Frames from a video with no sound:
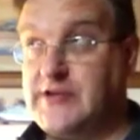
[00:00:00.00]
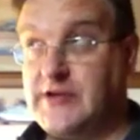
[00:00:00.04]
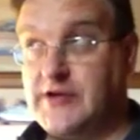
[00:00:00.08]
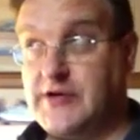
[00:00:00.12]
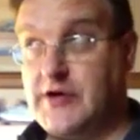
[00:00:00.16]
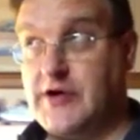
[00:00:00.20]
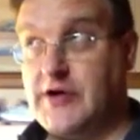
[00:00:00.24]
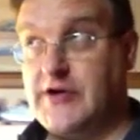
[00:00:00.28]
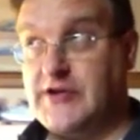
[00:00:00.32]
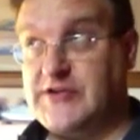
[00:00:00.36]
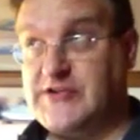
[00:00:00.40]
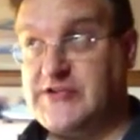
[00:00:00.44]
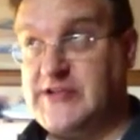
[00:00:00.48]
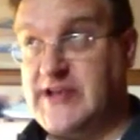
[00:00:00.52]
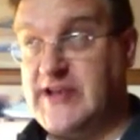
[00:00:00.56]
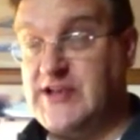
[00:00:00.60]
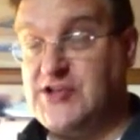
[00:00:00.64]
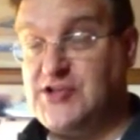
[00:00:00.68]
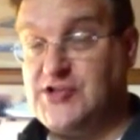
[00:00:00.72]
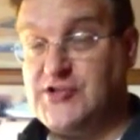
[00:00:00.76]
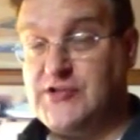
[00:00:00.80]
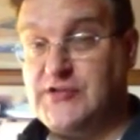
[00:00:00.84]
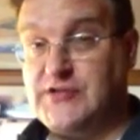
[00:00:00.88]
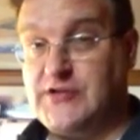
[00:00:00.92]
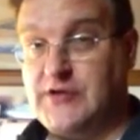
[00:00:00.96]
the Kirk
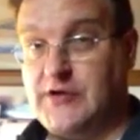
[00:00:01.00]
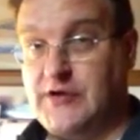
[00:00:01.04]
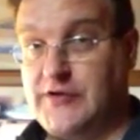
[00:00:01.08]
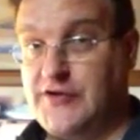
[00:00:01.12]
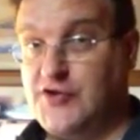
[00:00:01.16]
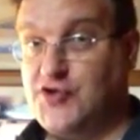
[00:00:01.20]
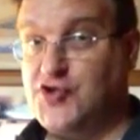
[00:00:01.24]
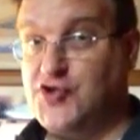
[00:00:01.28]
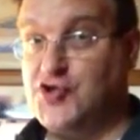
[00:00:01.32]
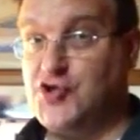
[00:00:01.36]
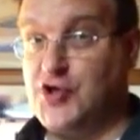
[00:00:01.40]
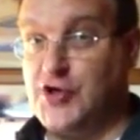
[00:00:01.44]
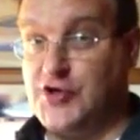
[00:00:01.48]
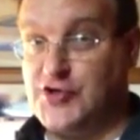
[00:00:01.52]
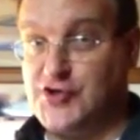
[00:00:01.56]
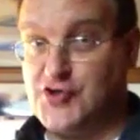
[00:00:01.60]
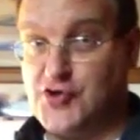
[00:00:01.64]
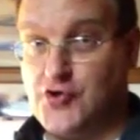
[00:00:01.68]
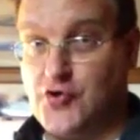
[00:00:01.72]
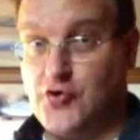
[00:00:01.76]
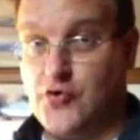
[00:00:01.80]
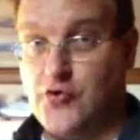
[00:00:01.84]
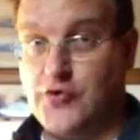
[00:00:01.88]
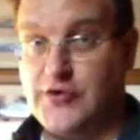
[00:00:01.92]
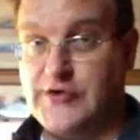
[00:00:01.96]
Session are the church
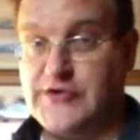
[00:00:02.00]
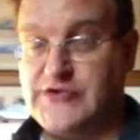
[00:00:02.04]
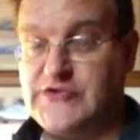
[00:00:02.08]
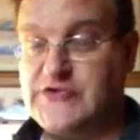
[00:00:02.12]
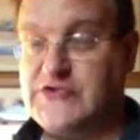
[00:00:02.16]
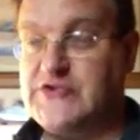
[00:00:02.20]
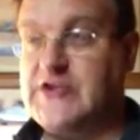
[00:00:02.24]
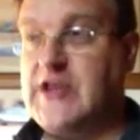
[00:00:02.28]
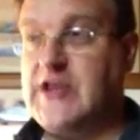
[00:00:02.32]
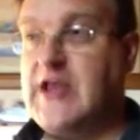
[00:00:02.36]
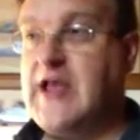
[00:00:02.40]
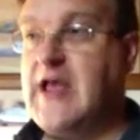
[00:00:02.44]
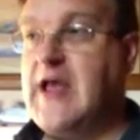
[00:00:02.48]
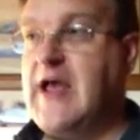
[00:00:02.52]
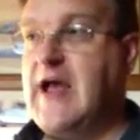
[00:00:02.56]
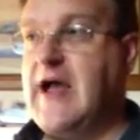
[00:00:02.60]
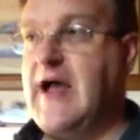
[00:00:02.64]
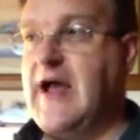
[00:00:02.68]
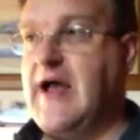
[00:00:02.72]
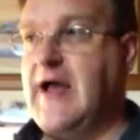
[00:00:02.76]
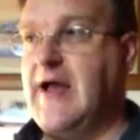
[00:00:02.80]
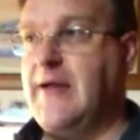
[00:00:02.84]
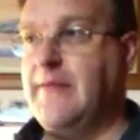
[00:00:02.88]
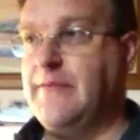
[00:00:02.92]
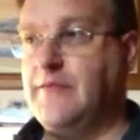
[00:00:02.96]
courts
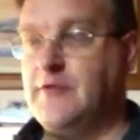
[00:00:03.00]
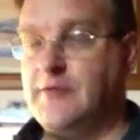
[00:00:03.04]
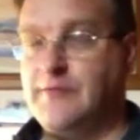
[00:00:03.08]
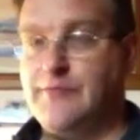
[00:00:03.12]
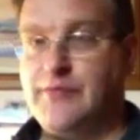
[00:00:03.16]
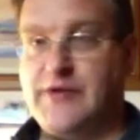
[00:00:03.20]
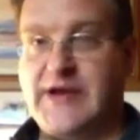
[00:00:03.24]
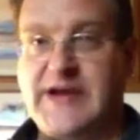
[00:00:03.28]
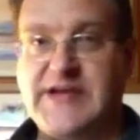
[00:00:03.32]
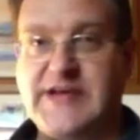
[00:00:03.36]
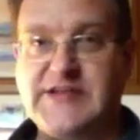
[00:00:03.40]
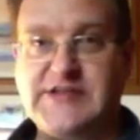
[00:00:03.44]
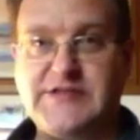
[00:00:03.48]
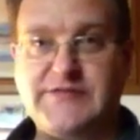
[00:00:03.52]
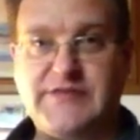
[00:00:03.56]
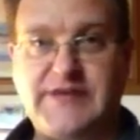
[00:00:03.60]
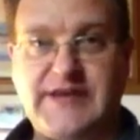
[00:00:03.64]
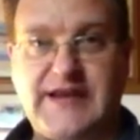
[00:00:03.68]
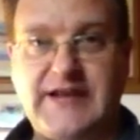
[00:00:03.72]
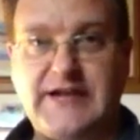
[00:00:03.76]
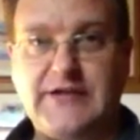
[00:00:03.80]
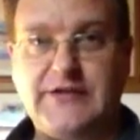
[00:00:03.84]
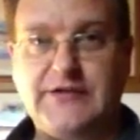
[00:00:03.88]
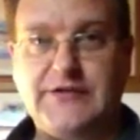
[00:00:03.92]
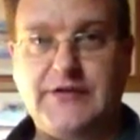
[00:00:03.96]
comprised
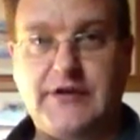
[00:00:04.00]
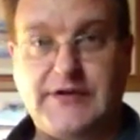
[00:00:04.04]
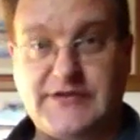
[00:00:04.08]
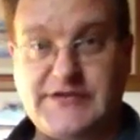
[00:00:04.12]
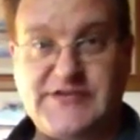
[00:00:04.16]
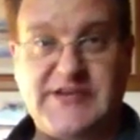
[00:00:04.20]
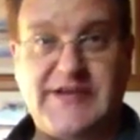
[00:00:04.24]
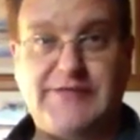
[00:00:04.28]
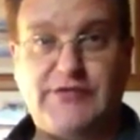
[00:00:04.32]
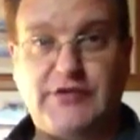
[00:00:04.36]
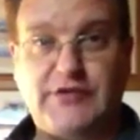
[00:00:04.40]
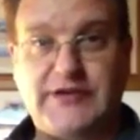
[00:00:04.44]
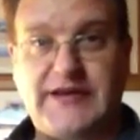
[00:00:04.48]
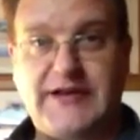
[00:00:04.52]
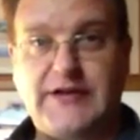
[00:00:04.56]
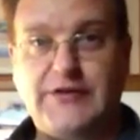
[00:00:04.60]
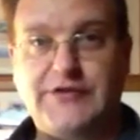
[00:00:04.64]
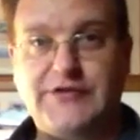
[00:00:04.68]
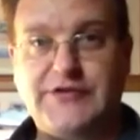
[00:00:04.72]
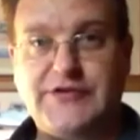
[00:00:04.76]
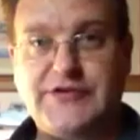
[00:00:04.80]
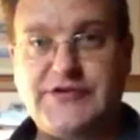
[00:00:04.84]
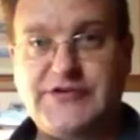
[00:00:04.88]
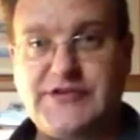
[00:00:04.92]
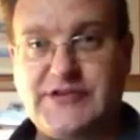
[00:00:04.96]
of several
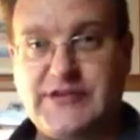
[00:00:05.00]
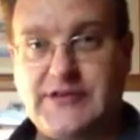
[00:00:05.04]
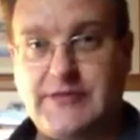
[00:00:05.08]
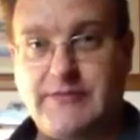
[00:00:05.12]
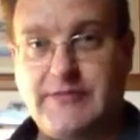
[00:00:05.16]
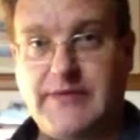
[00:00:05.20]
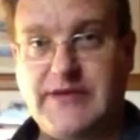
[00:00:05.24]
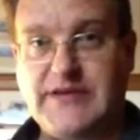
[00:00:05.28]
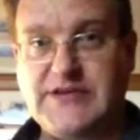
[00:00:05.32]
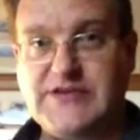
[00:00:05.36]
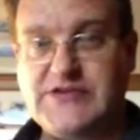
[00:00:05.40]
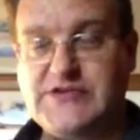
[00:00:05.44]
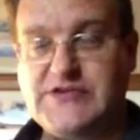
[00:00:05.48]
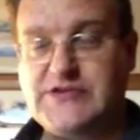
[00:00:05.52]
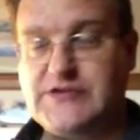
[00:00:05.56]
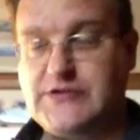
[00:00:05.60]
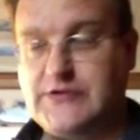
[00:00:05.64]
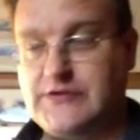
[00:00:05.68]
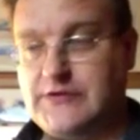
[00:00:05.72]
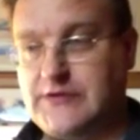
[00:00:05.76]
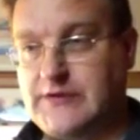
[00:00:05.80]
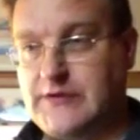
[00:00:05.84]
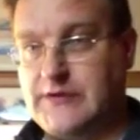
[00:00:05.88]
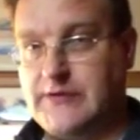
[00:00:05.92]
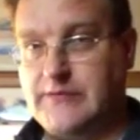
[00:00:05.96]
elders and the
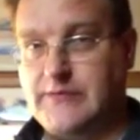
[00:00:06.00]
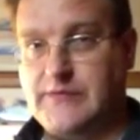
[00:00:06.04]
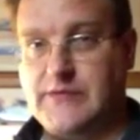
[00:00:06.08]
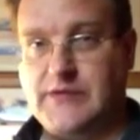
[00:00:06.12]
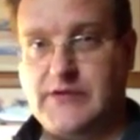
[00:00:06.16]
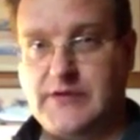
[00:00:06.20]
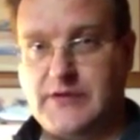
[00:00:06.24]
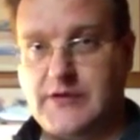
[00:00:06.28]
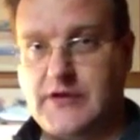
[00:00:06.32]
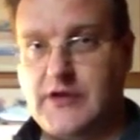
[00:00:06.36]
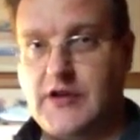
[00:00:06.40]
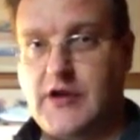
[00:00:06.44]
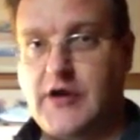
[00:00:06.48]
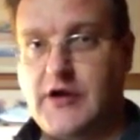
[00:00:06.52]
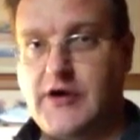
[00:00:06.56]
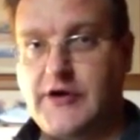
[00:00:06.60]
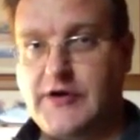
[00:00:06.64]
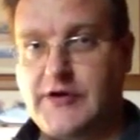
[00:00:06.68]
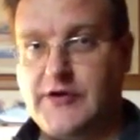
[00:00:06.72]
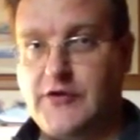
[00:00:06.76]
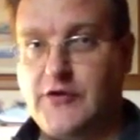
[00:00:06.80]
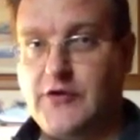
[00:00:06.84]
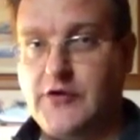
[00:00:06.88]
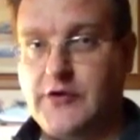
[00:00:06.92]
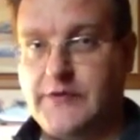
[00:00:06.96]
minister and the
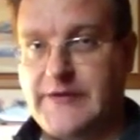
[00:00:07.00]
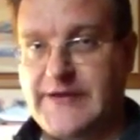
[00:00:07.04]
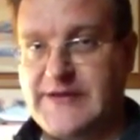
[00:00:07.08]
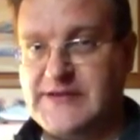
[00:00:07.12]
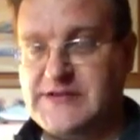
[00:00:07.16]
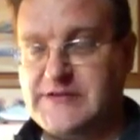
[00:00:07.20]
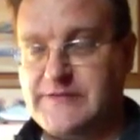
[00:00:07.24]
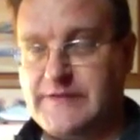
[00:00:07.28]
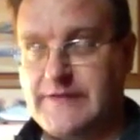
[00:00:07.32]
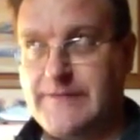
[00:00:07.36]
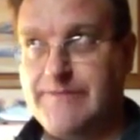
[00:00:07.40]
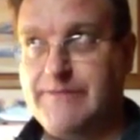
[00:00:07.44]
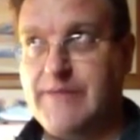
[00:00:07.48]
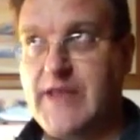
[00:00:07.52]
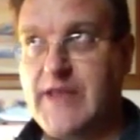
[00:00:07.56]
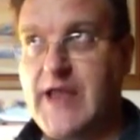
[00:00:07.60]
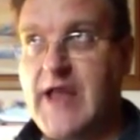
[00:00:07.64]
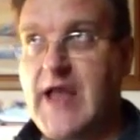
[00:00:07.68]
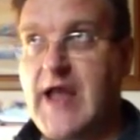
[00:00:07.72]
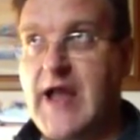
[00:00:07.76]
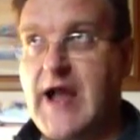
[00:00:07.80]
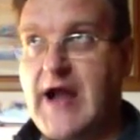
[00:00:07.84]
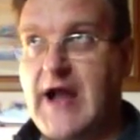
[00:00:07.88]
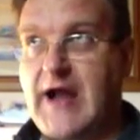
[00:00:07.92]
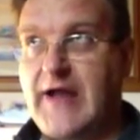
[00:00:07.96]
clerk and all the rest of it,
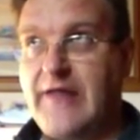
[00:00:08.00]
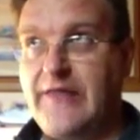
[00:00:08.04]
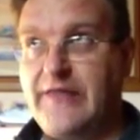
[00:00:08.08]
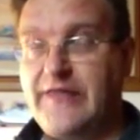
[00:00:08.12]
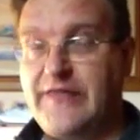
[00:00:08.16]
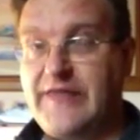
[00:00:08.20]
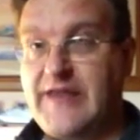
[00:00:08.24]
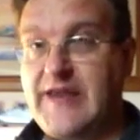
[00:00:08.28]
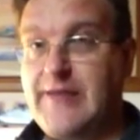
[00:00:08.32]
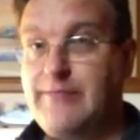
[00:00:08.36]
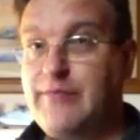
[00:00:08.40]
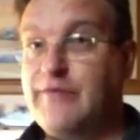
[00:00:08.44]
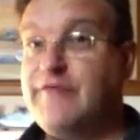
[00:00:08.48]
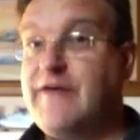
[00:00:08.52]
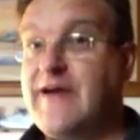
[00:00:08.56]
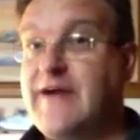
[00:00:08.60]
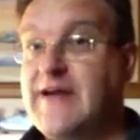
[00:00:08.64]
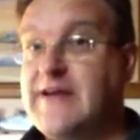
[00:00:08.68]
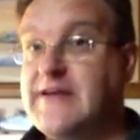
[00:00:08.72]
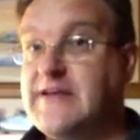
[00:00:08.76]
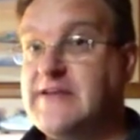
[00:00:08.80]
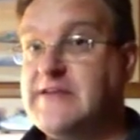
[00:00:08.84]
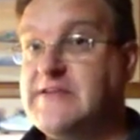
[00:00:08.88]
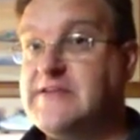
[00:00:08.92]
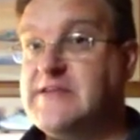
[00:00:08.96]
and they
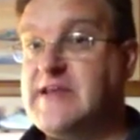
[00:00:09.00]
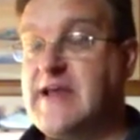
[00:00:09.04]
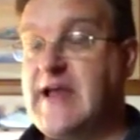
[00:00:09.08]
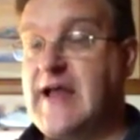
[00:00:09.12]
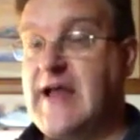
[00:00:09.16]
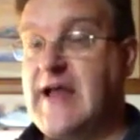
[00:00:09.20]
provided